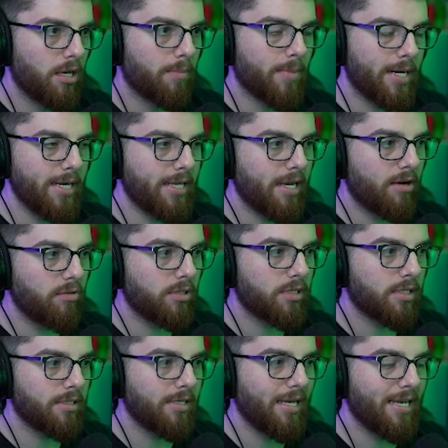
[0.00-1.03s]
My
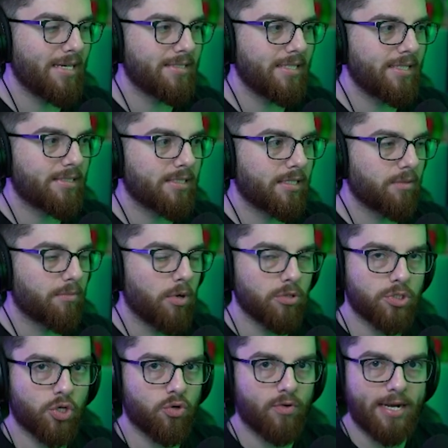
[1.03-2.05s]
account isn't the
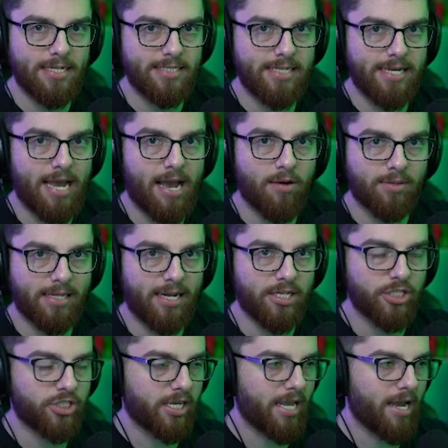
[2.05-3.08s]
most crazy
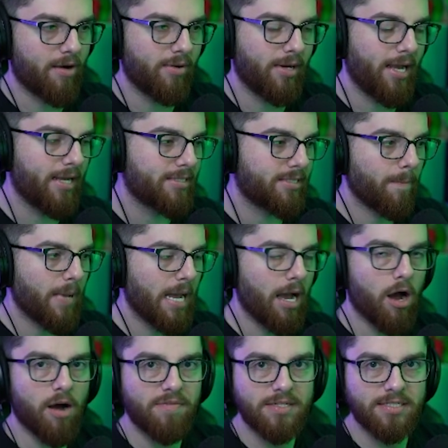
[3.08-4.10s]
outlandish account. It's
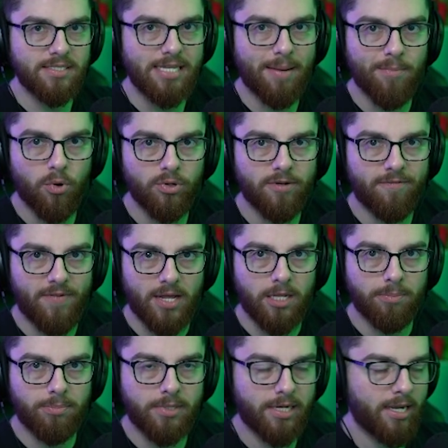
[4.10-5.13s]
obviously a more
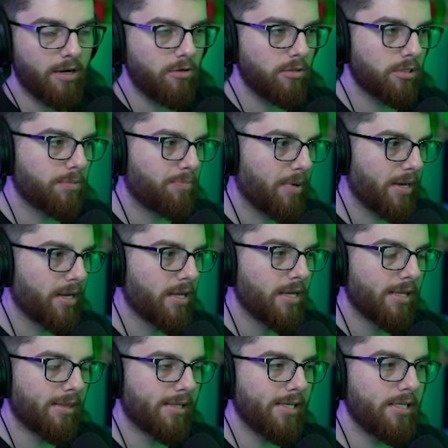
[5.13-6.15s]
developed account, but
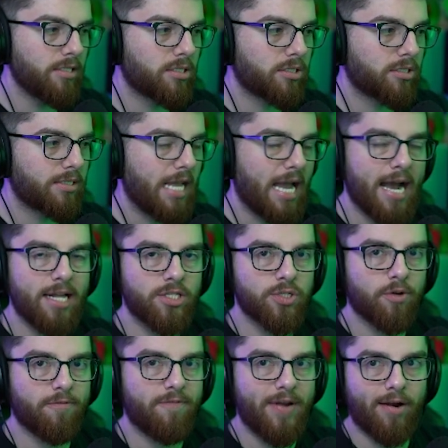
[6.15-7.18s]
these stats
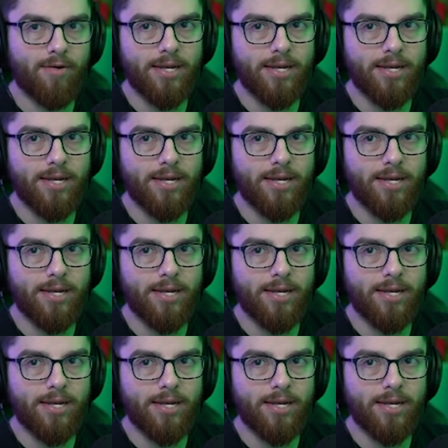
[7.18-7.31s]
are very